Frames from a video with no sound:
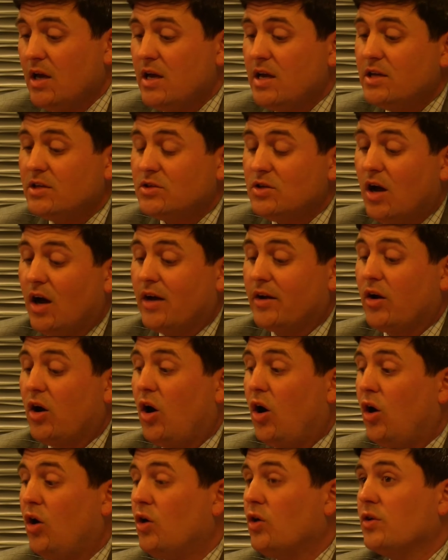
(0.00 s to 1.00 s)
is not
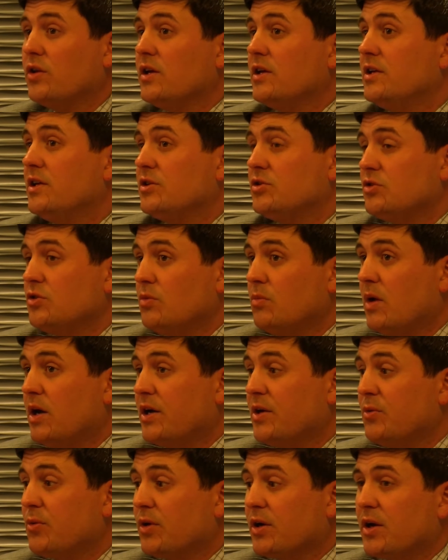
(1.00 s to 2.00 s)
all the additional
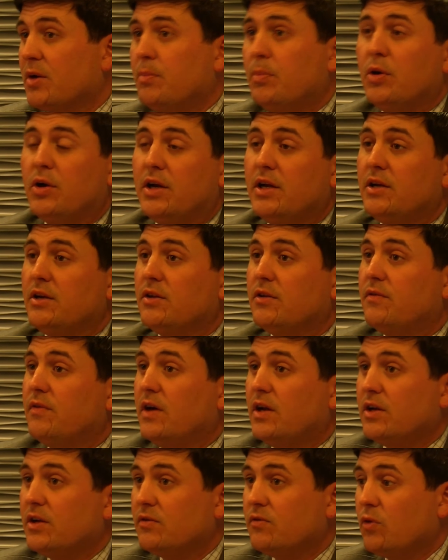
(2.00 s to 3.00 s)
money we're going to put into the
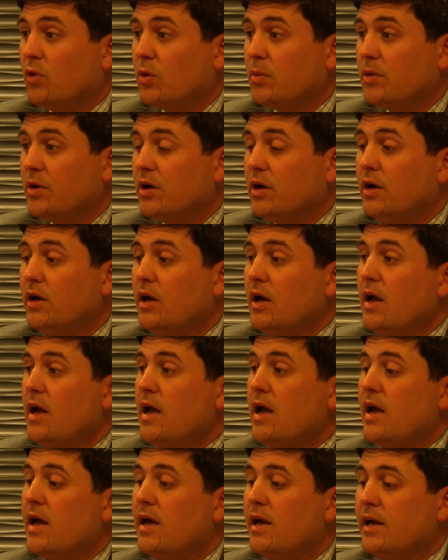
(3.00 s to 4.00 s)
funding formula.
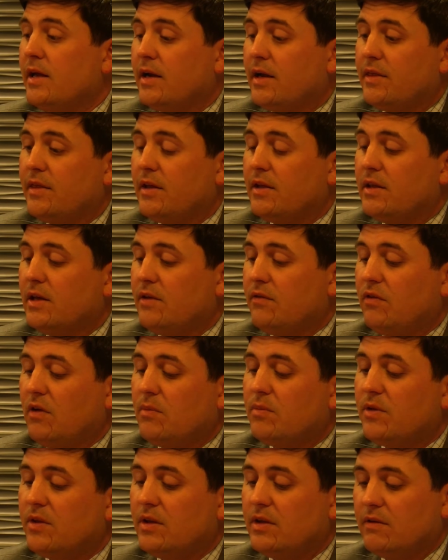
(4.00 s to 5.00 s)
And I think that's
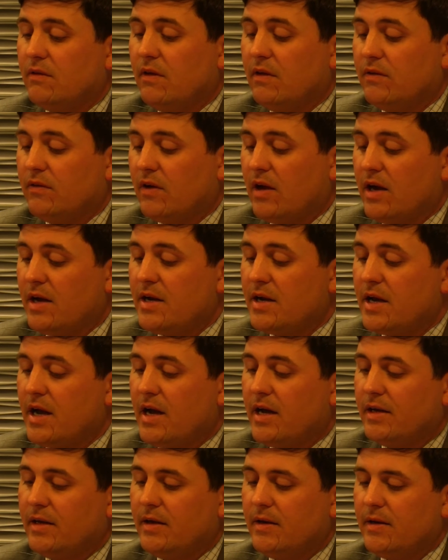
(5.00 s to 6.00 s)
something that has kind of
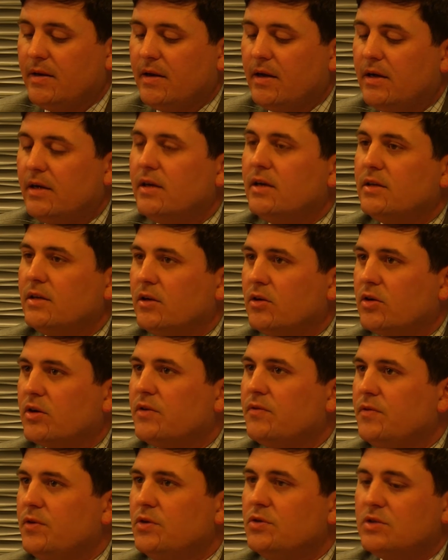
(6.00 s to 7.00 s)
got a little
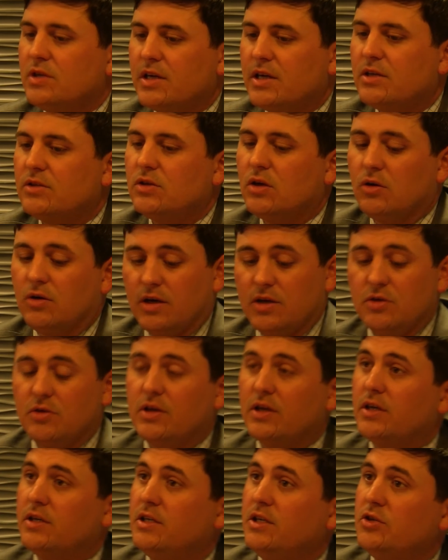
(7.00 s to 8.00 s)
confusing. It's, okay, you
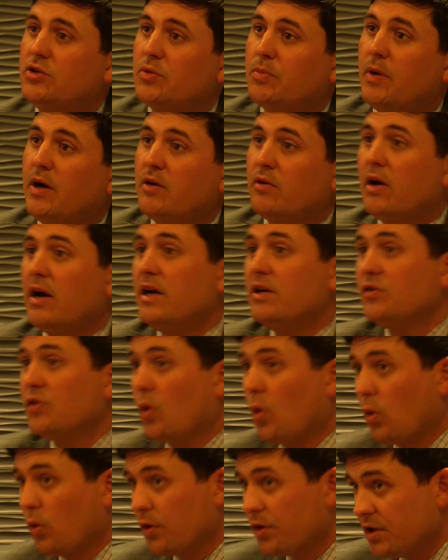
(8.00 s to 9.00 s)
get a teacher pay raise
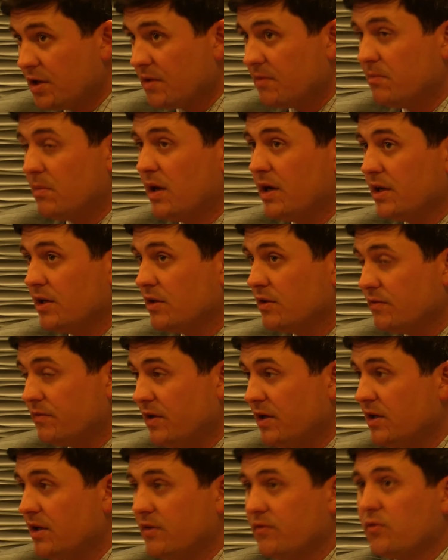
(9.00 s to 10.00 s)
or you get money into the
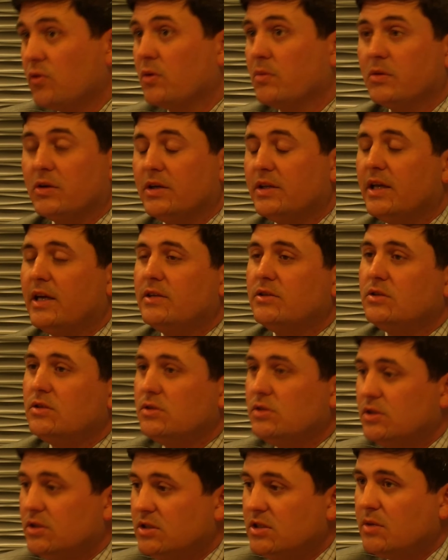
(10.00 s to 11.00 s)
funding formula, and that's
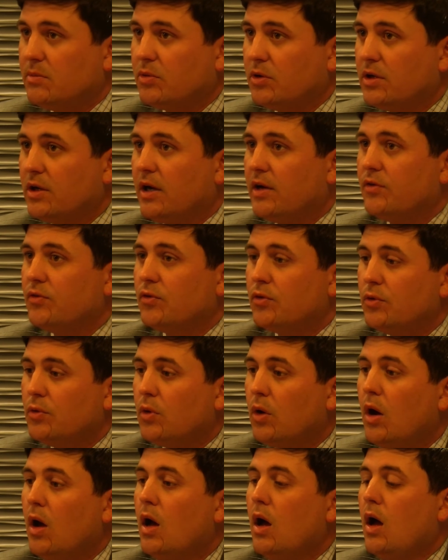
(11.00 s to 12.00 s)
just simply not true.